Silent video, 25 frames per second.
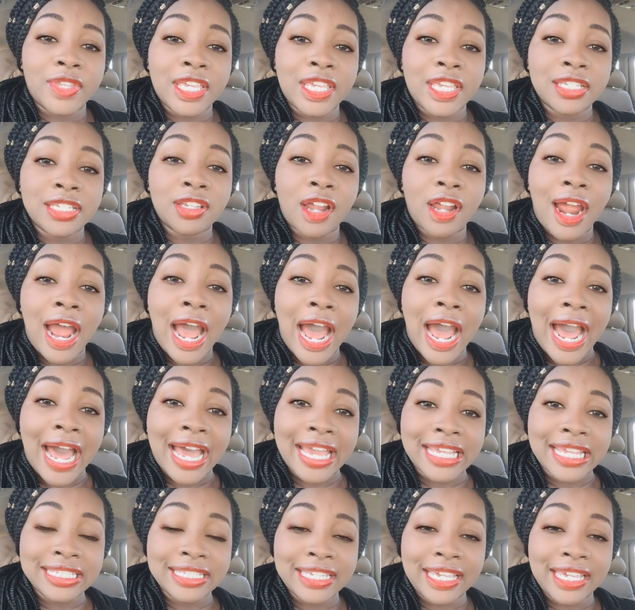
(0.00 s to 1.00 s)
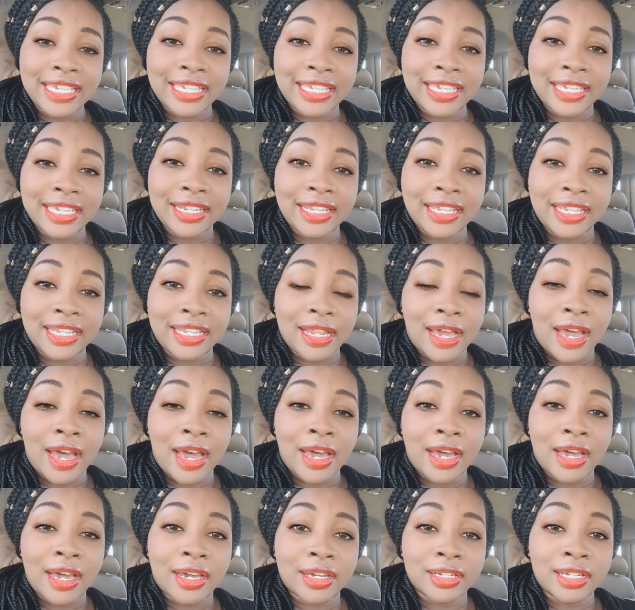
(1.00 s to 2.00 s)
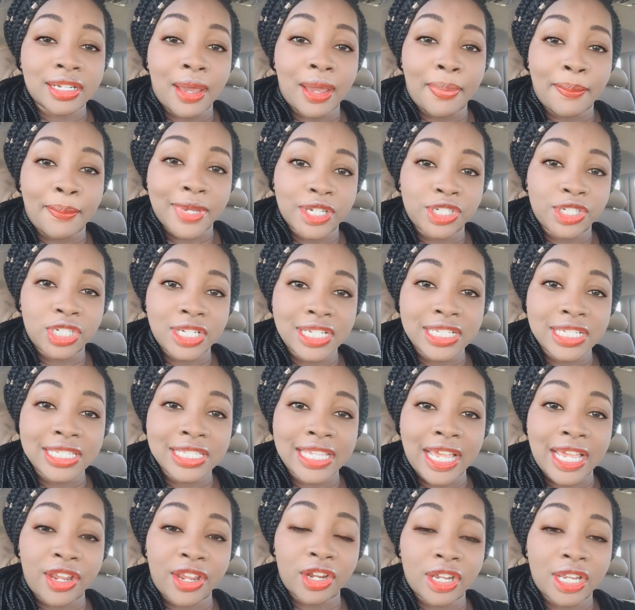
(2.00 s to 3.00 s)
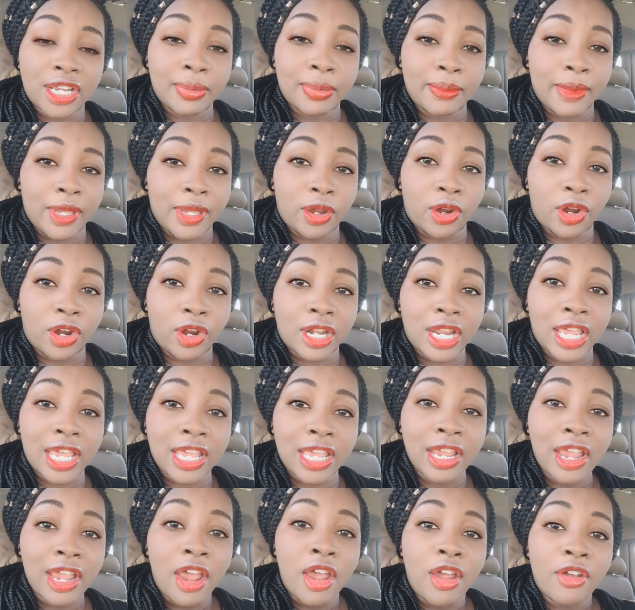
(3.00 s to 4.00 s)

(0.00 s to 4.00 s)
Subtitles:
These are high-ticketed commissions that you're going to be earning